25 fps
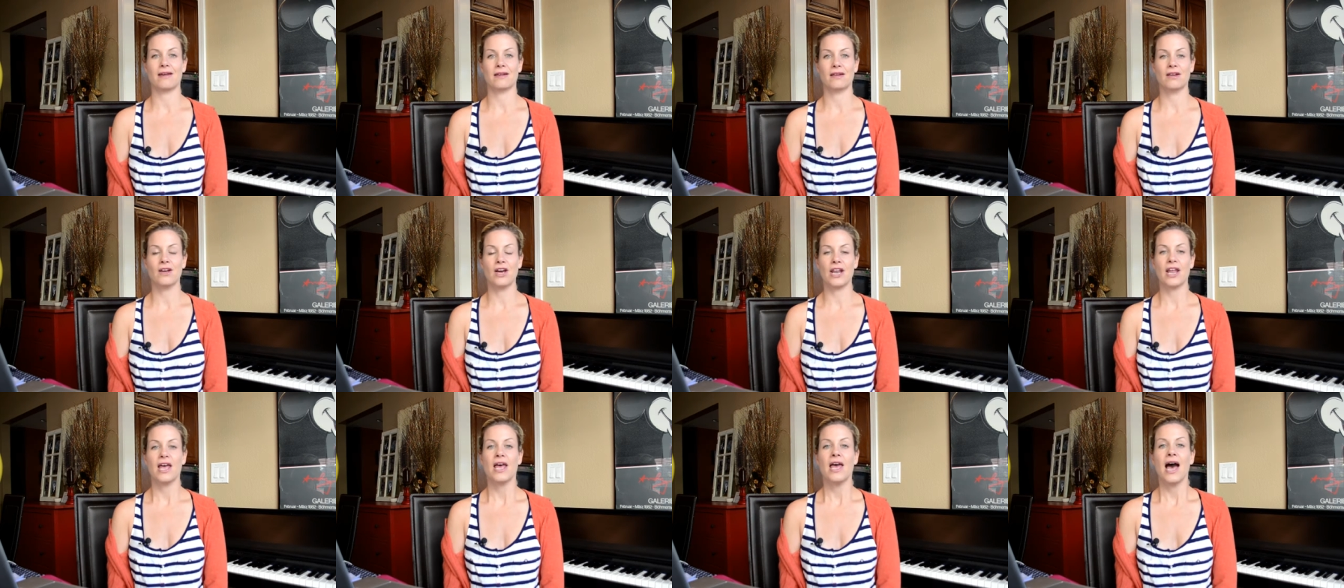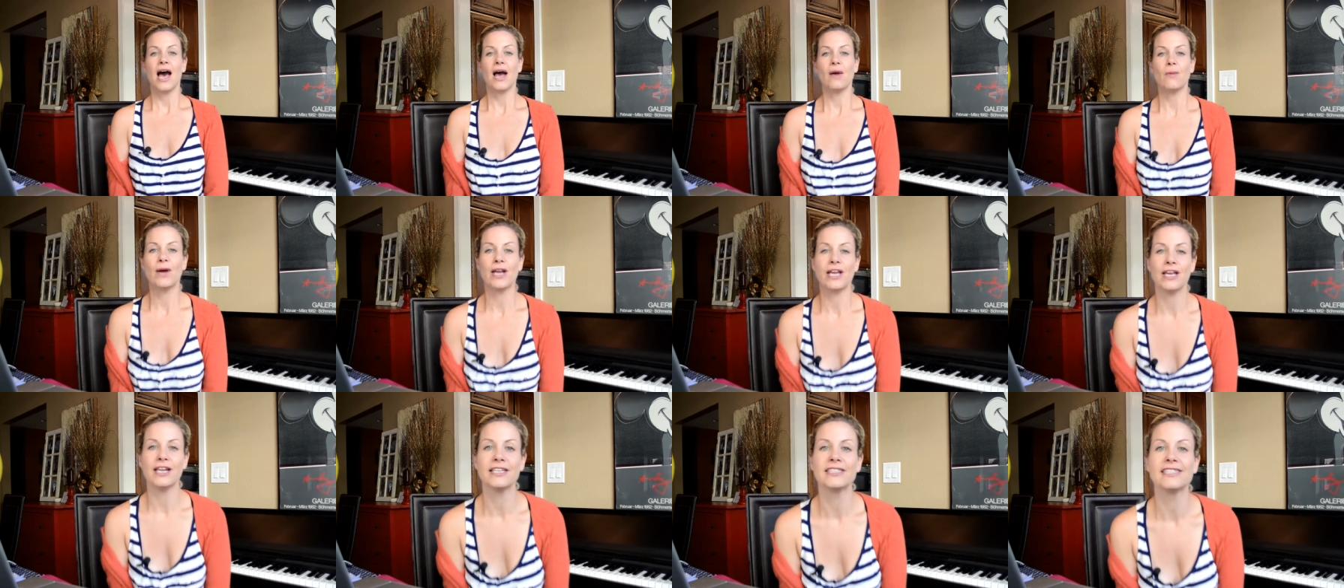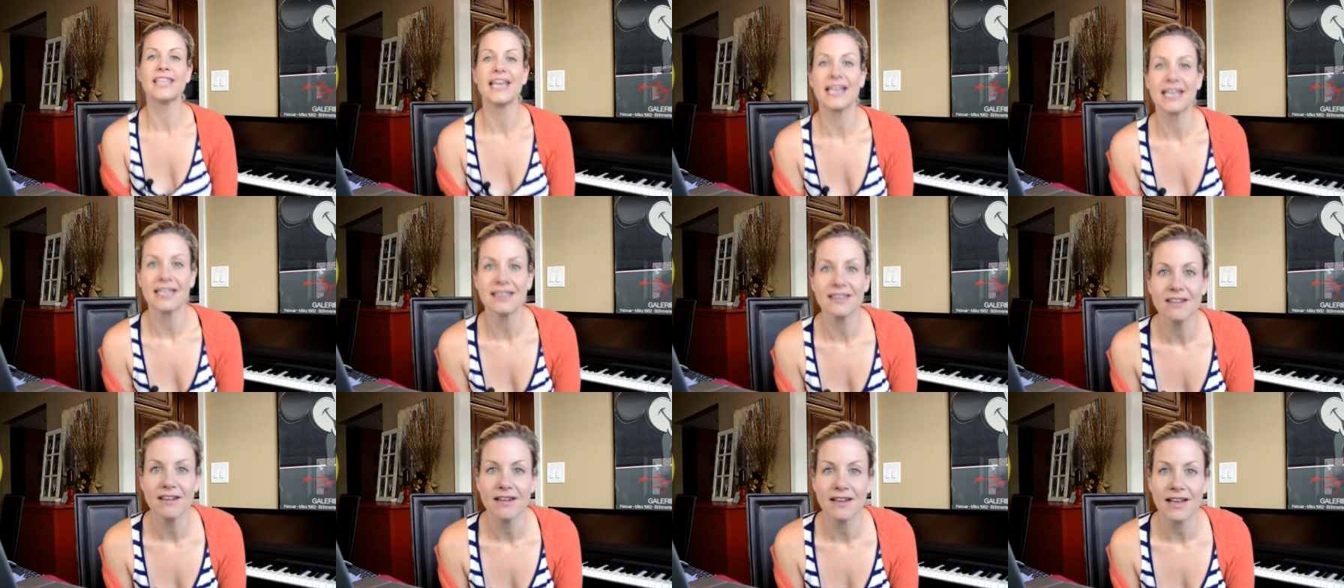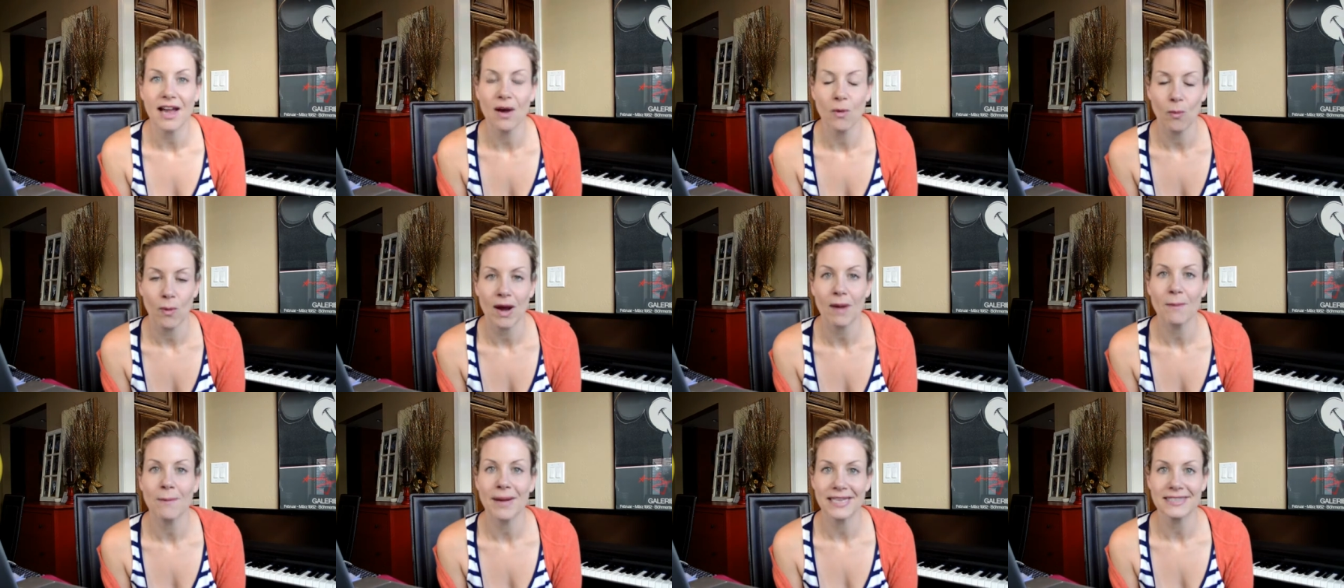Good. I want you to take a look at
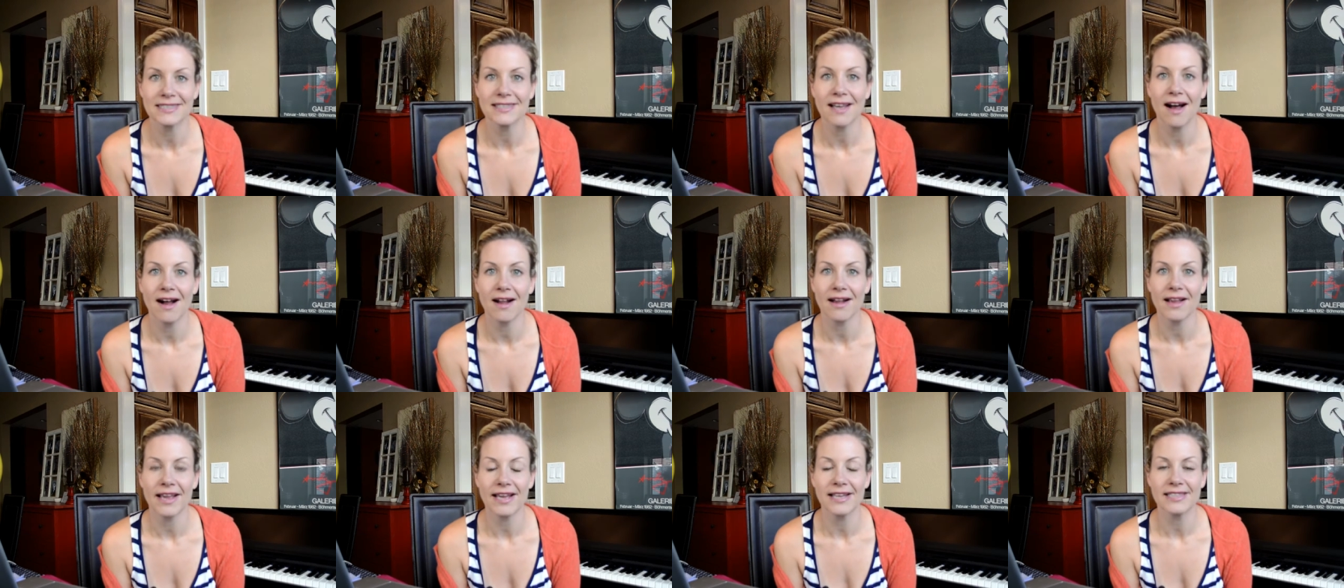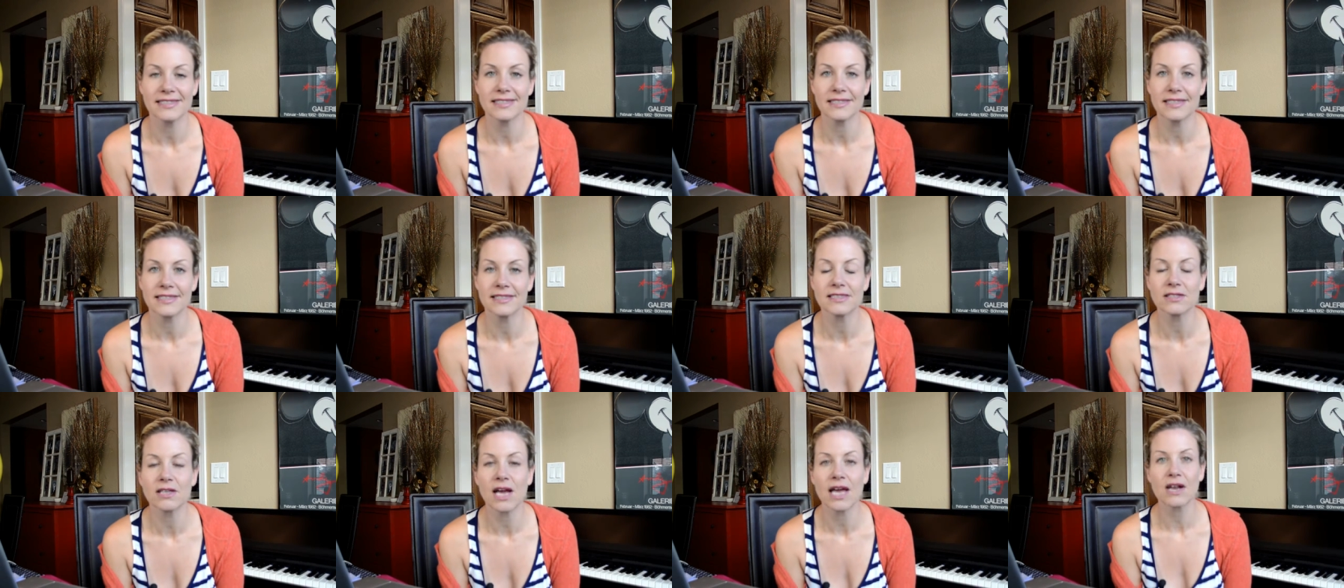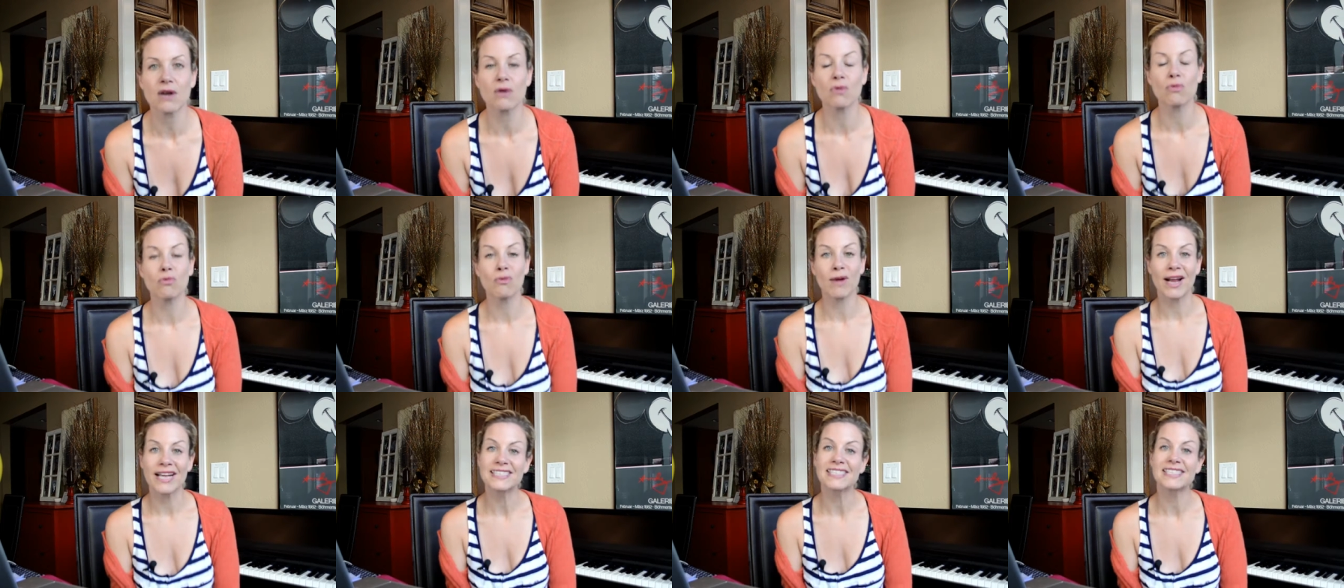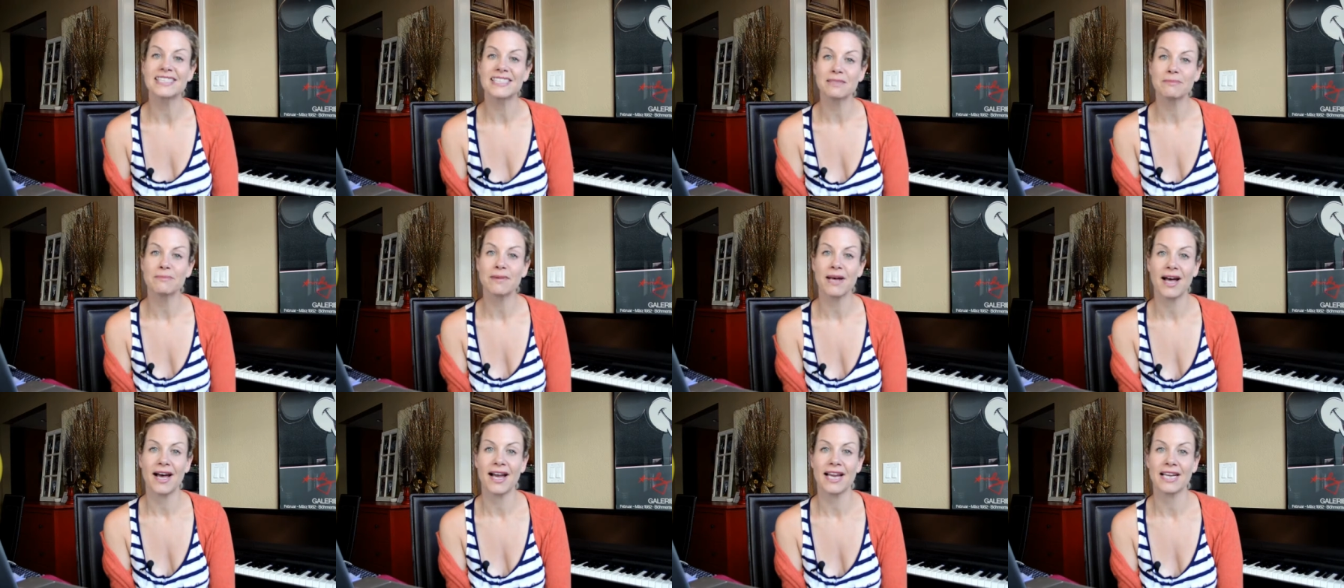where my tongue is. It's kind of
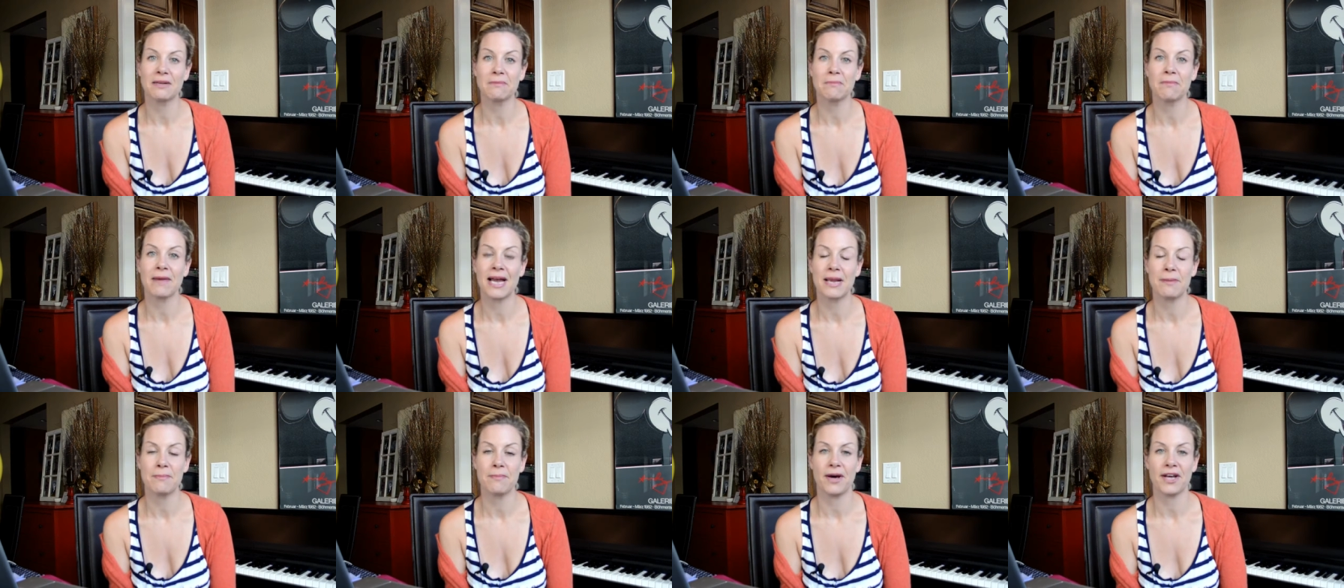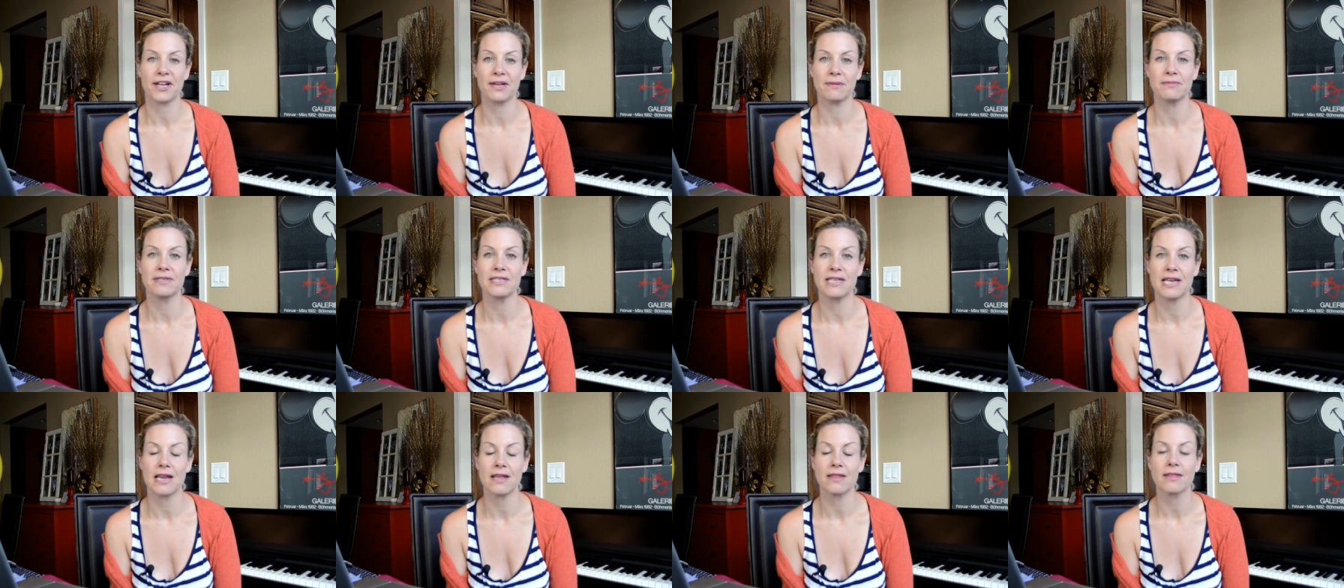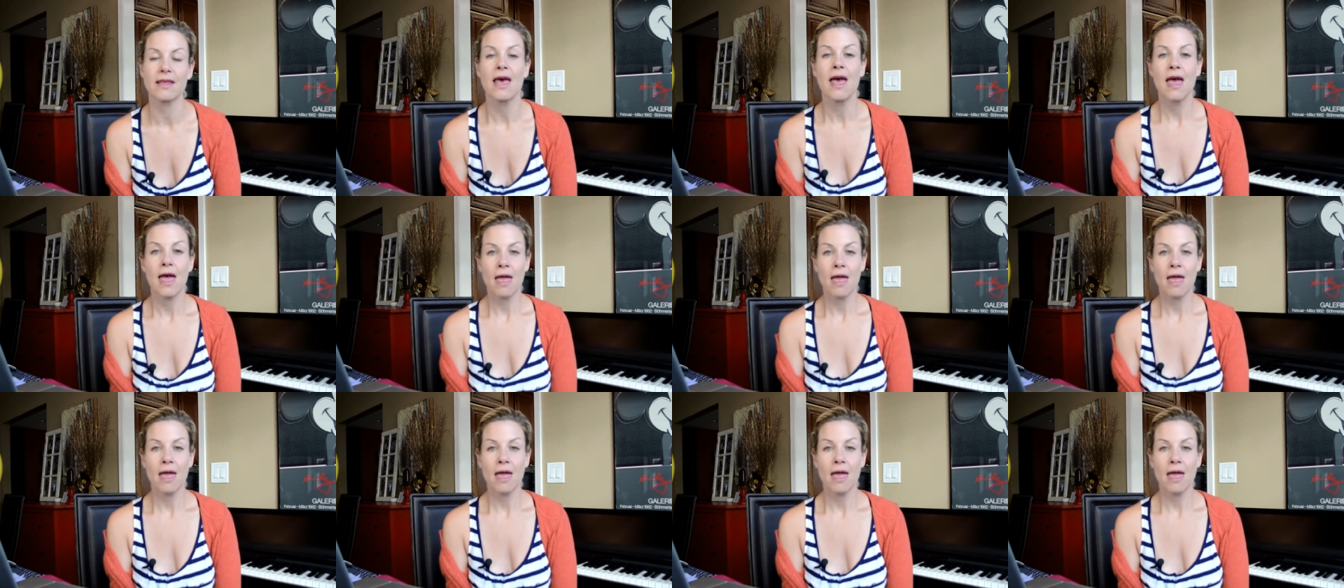resting behind my bottom teeth.